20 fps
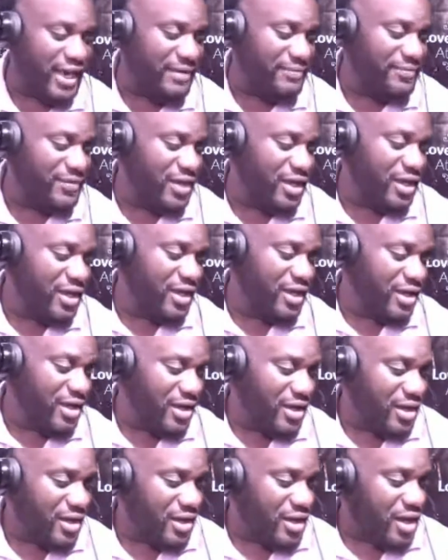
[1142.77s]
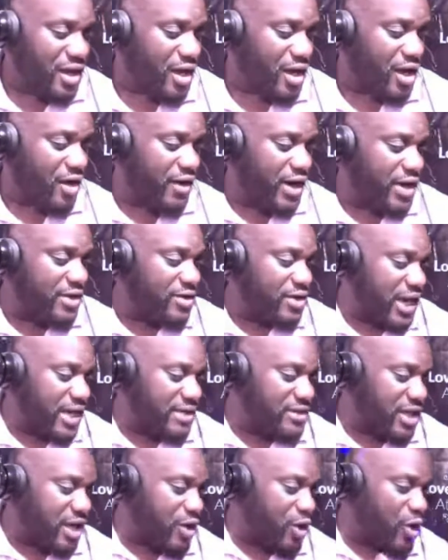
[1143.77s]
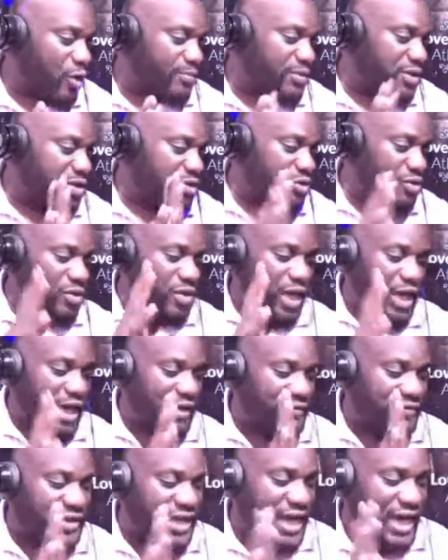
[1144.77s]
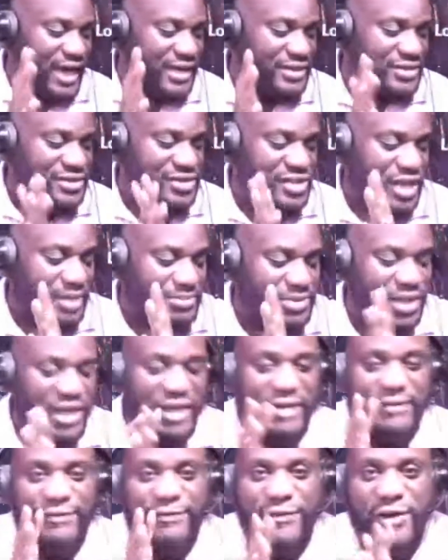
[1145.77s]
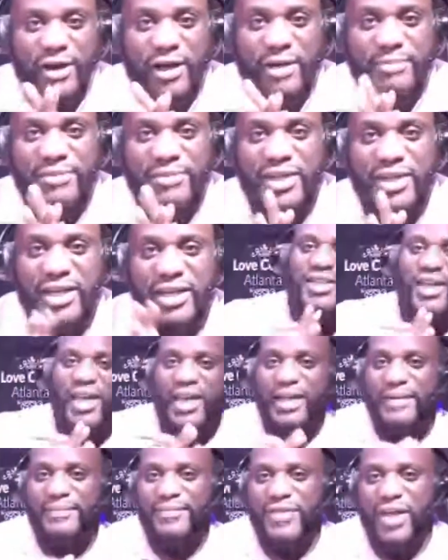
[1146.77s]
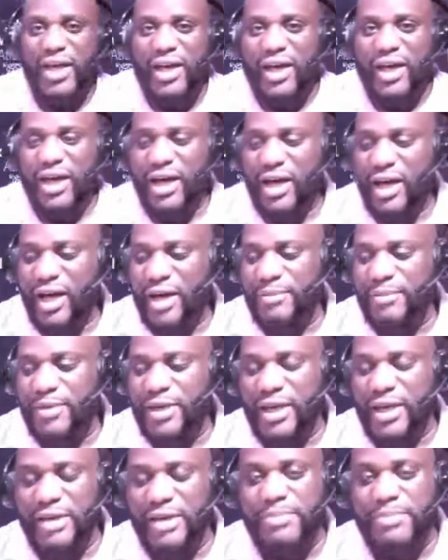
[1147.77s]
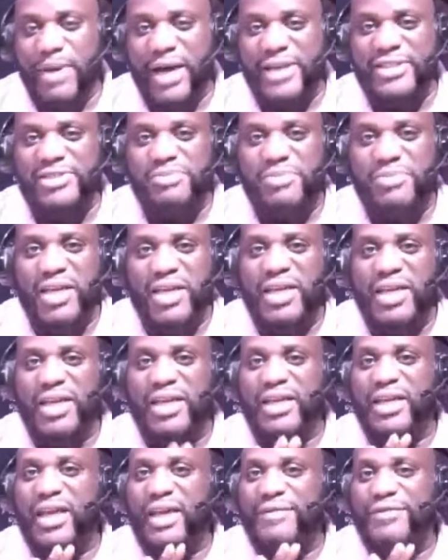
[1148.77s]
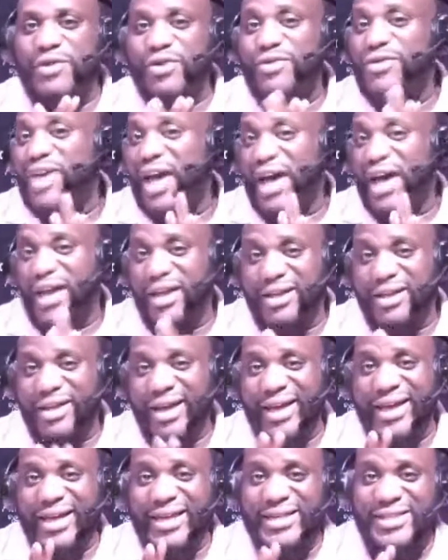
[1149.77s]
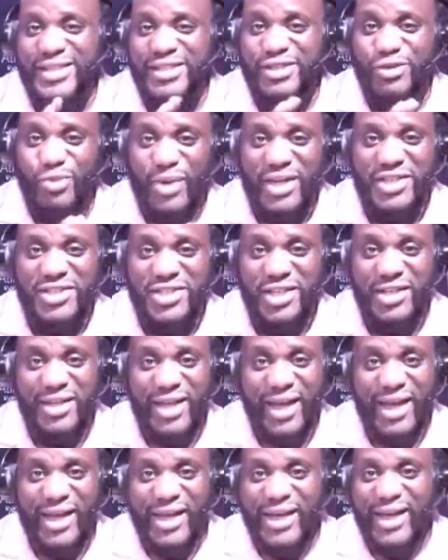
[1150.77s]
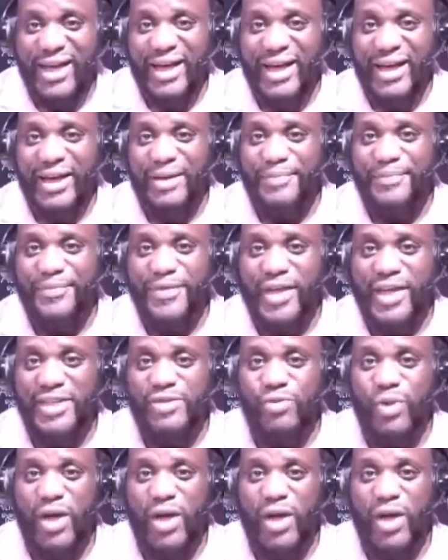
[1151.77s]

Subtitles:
All right, you guys, I hope you have gotten something from this conversation today. Inbox me if you've got a situation as well.